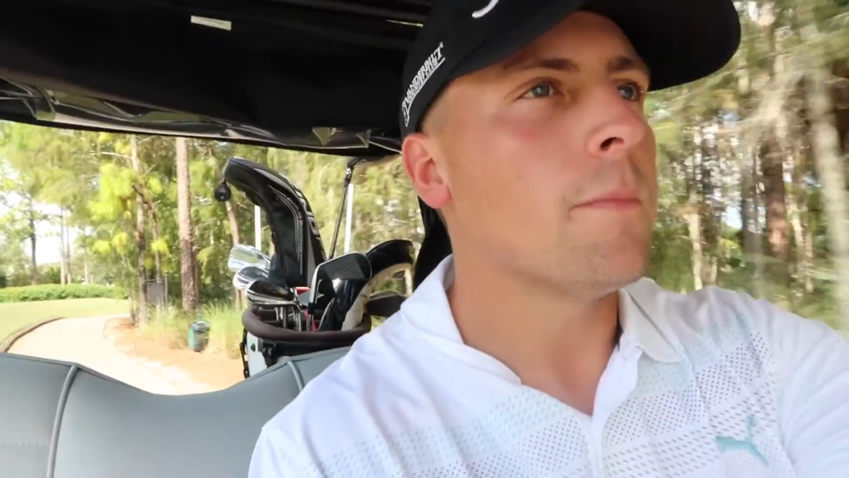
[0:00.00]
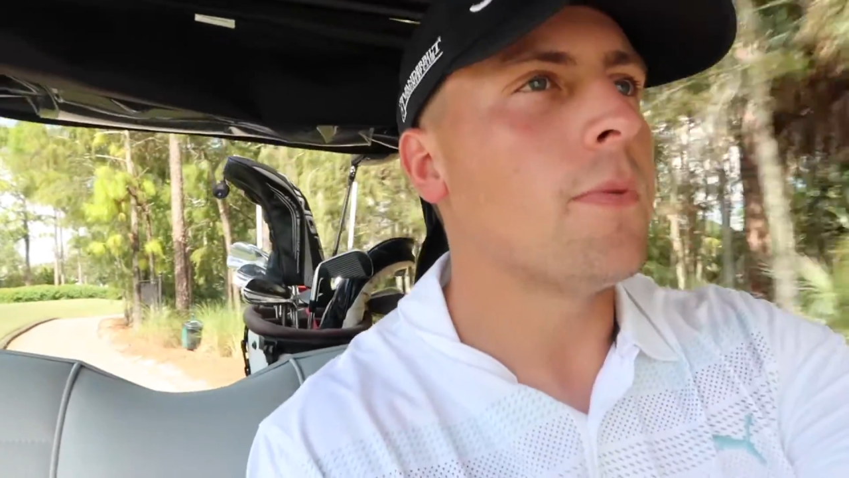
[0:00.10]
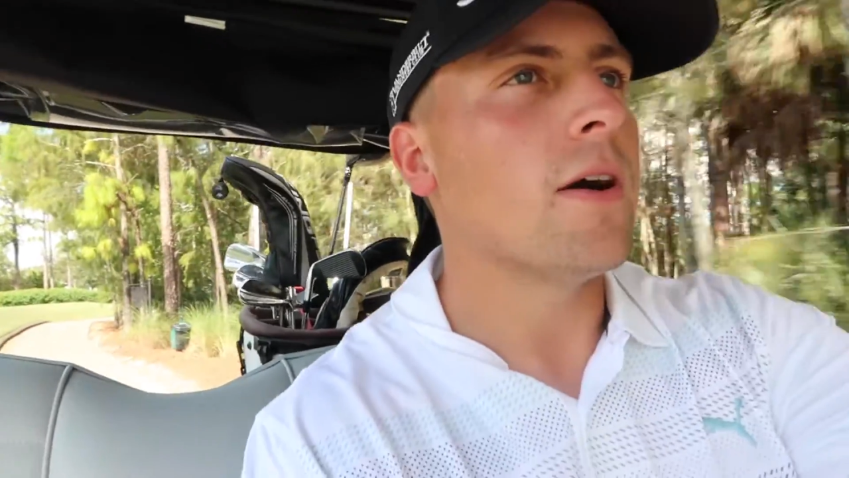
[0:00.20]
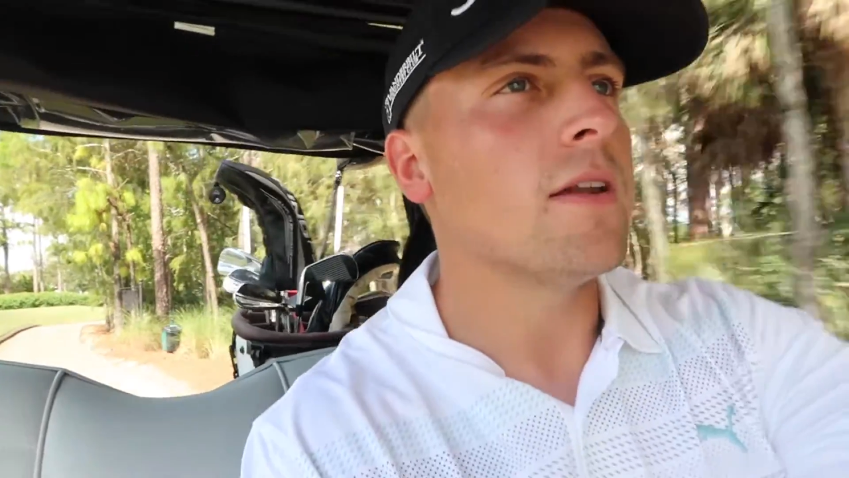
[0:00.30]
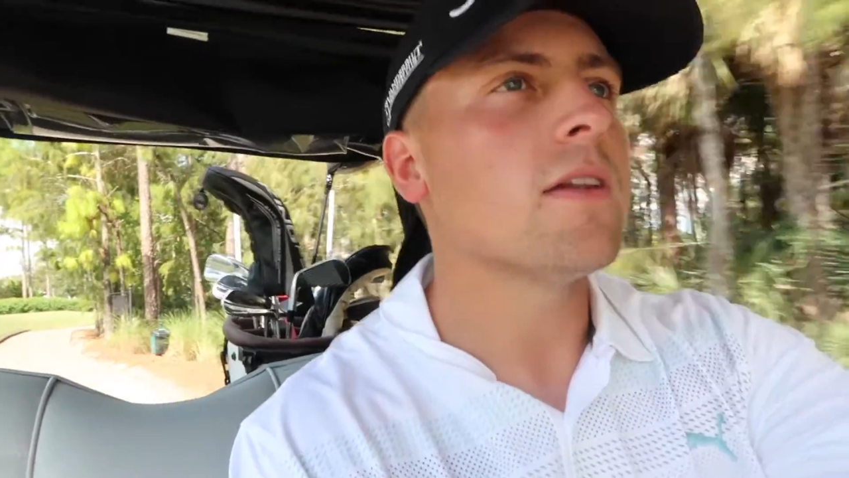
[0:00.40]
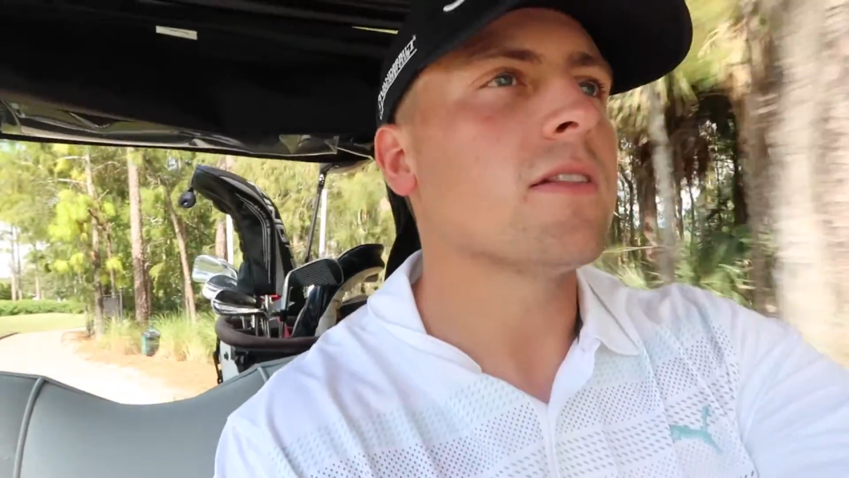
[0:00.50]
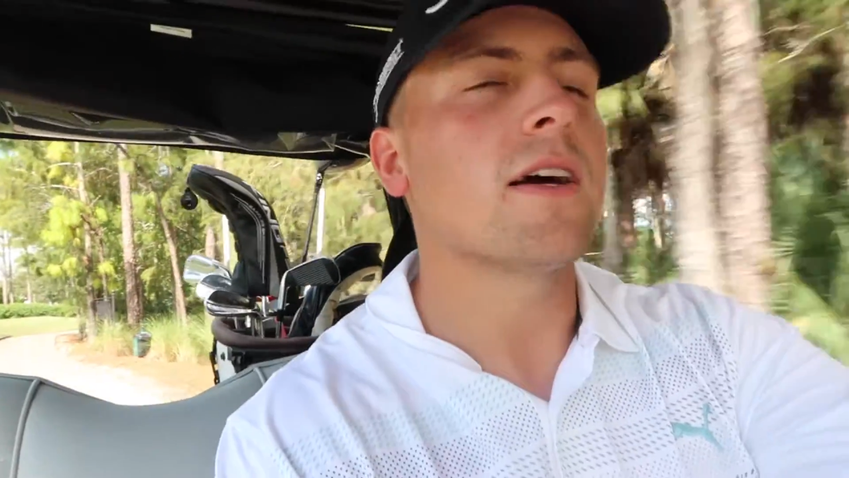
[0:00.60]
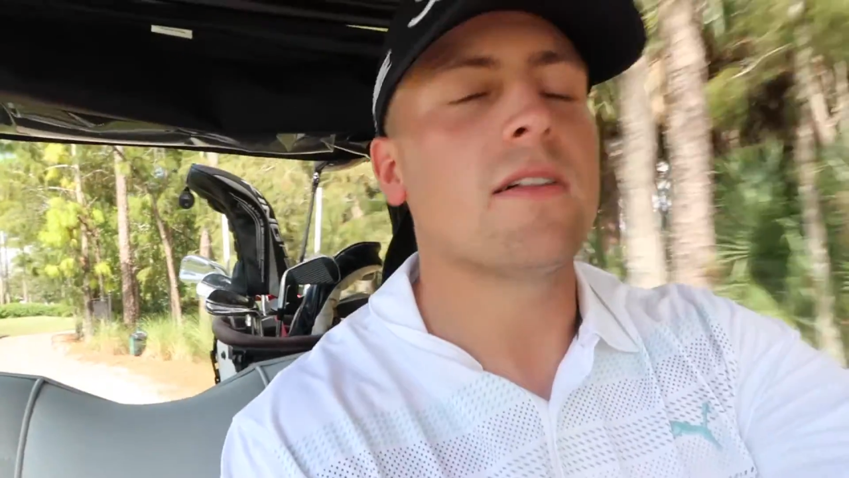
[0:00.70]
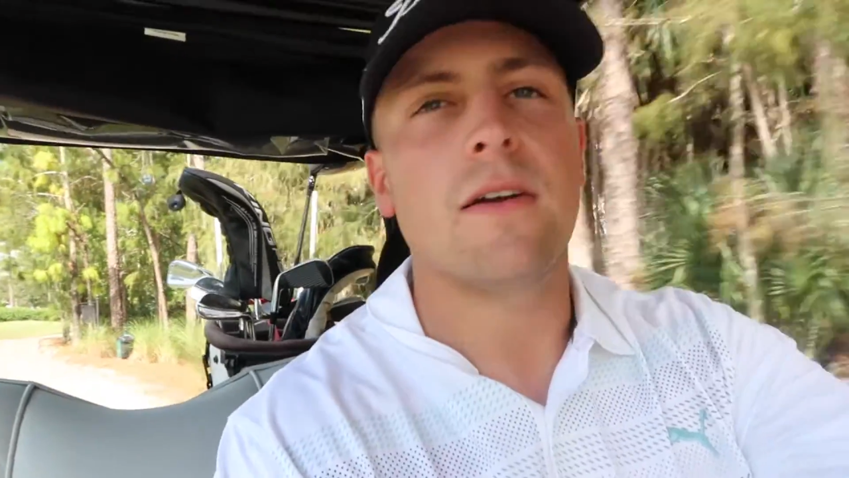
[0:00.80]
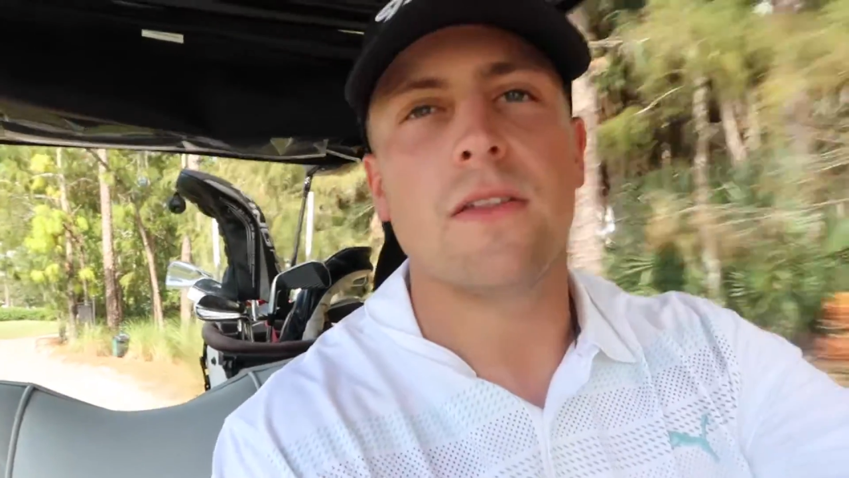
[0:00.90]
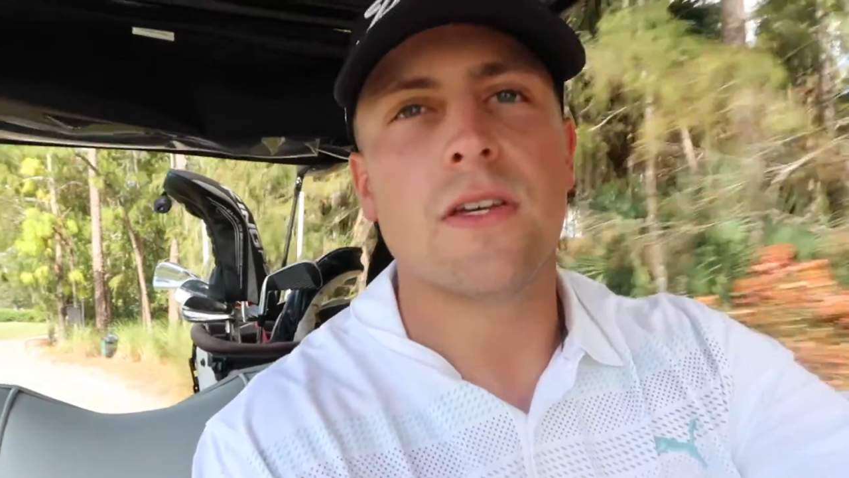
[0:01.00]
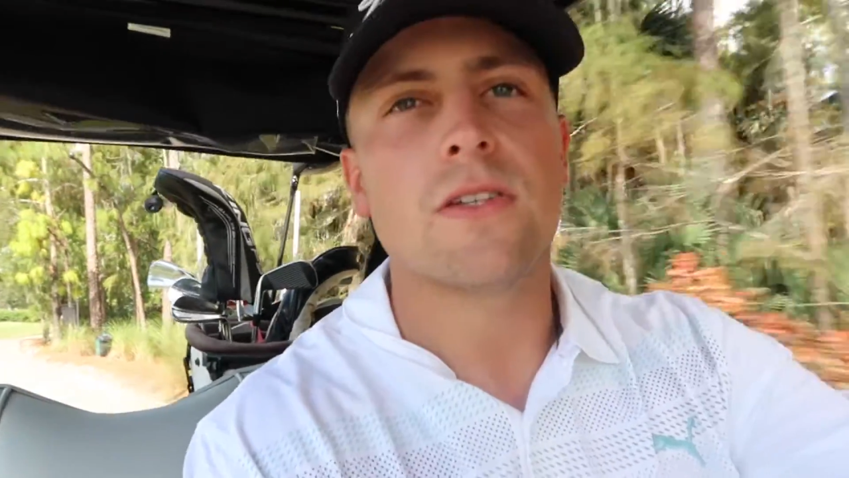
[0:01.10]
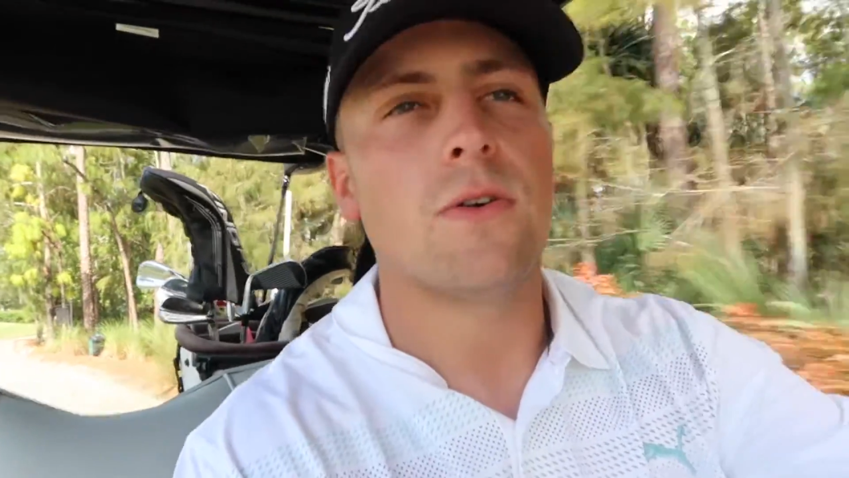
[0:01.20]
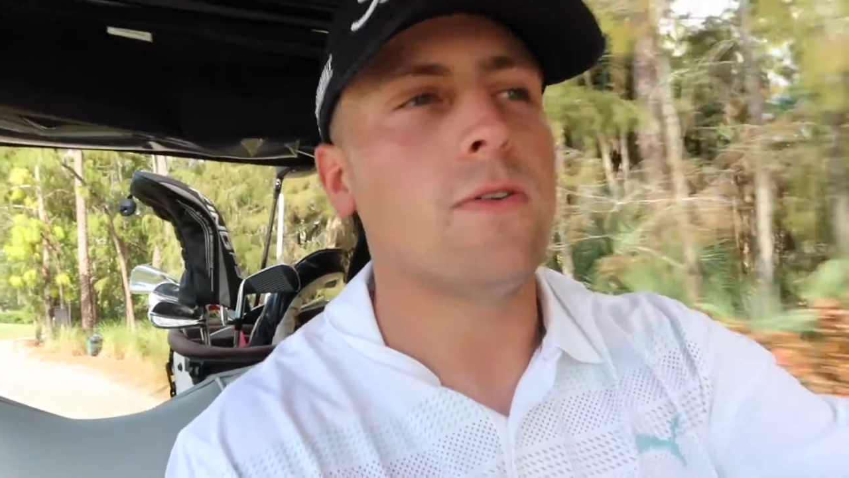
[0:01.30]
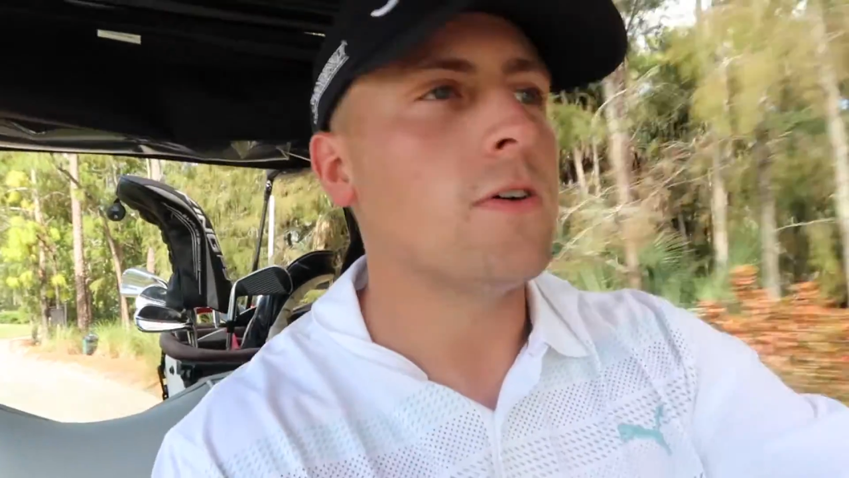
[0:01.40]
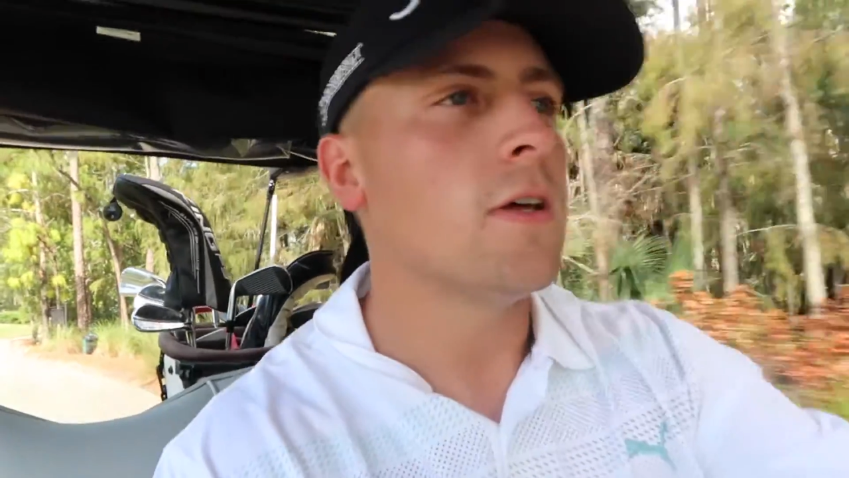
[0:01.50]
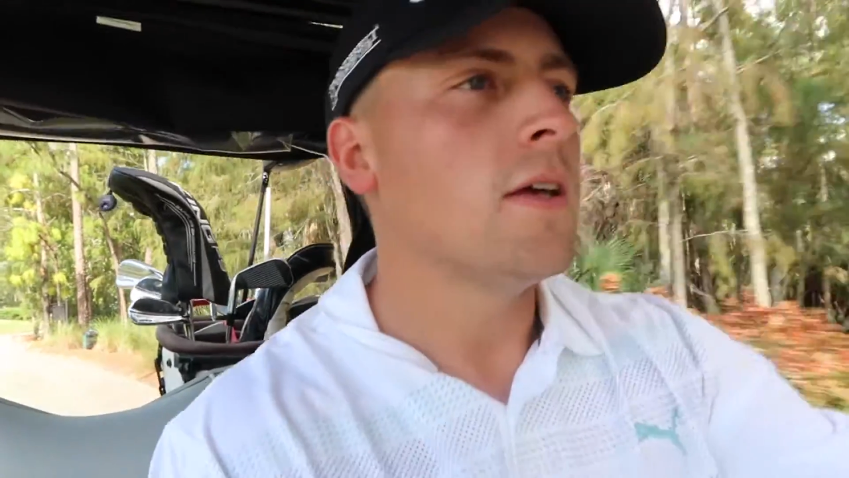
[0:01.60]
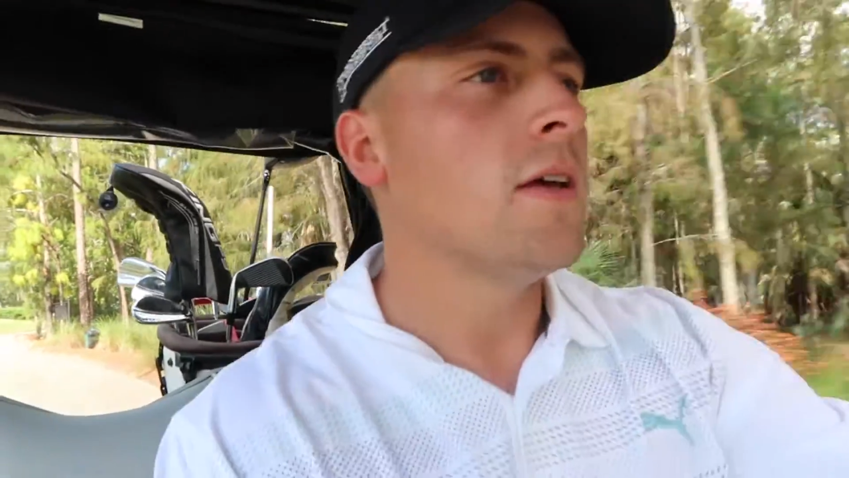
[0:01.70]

but luckily on this hole,